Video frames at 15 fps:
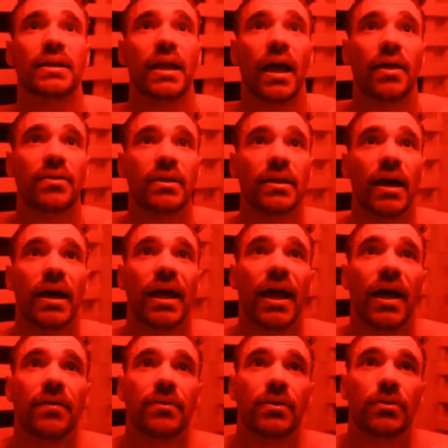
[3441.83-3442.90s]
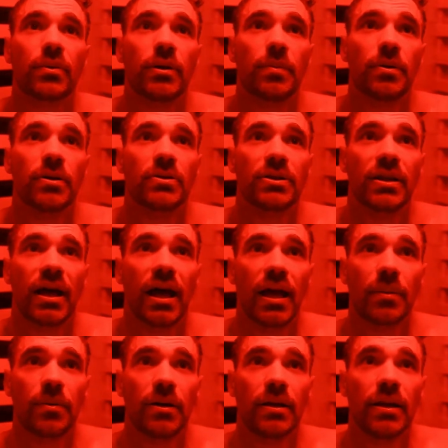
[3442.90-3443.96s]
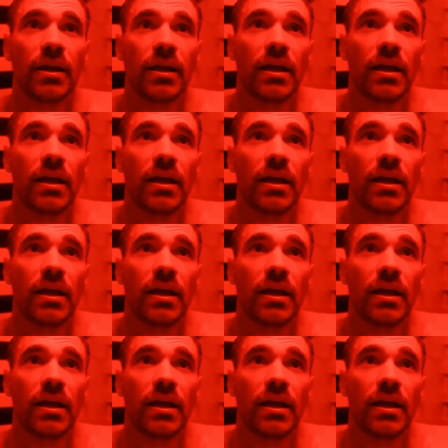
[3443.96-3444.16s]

Kathy, I have the 3-person hybrid.